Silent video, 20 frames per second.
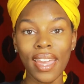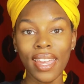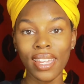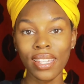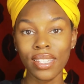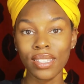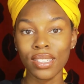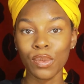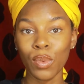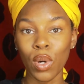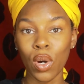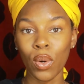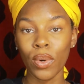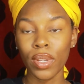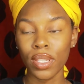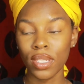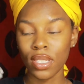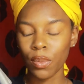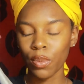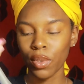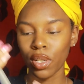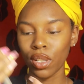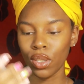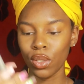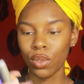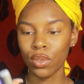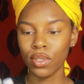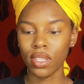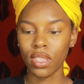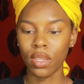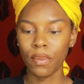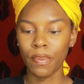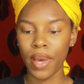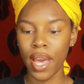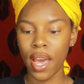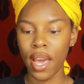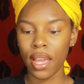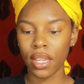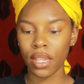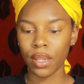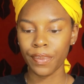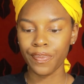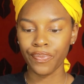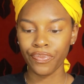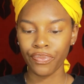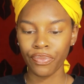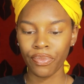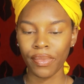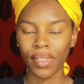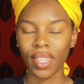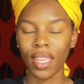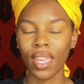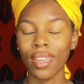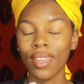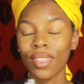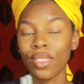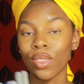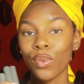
8 small ones I'm going to use in the back and